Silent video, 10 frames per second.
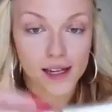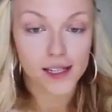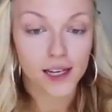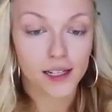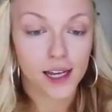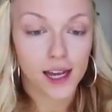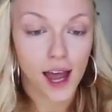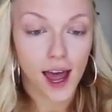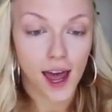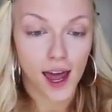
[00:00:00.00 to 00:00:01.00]

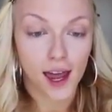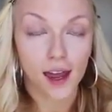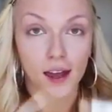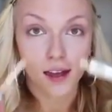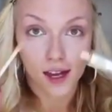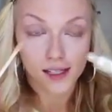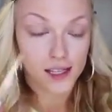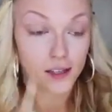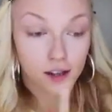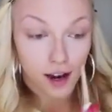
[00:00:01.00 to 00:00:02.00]
basically a
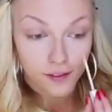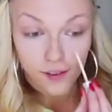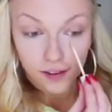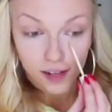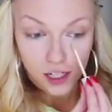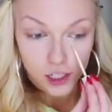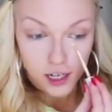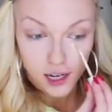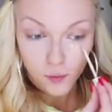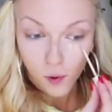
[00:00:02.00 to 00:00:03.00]
concealer and
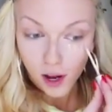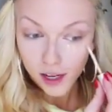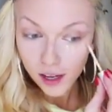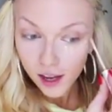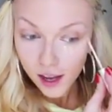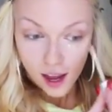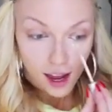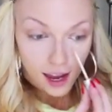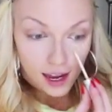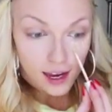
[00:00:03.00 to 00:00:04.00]
foundation in one,
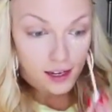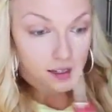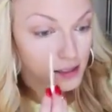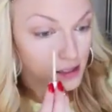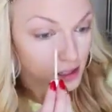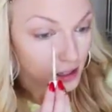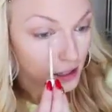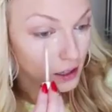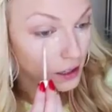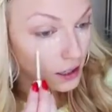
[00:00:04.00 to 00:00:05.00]
and
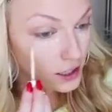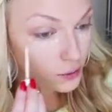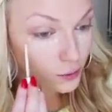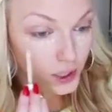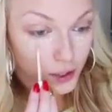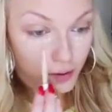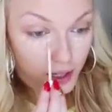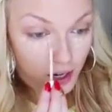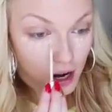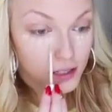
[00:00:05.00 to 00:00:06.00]
it's a really,
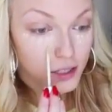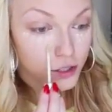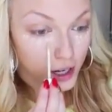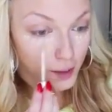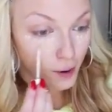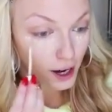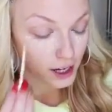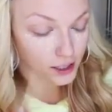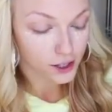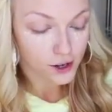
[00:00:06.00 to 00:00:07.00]
really concentrated
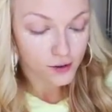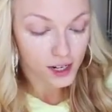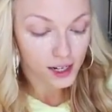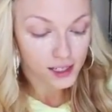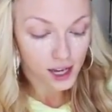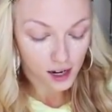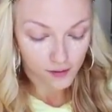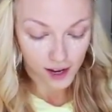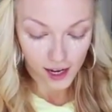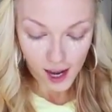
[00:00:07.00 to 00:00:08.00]
product, so you don't need a ton
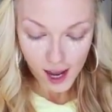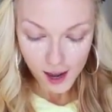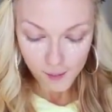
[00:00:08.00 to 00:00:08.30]
of it.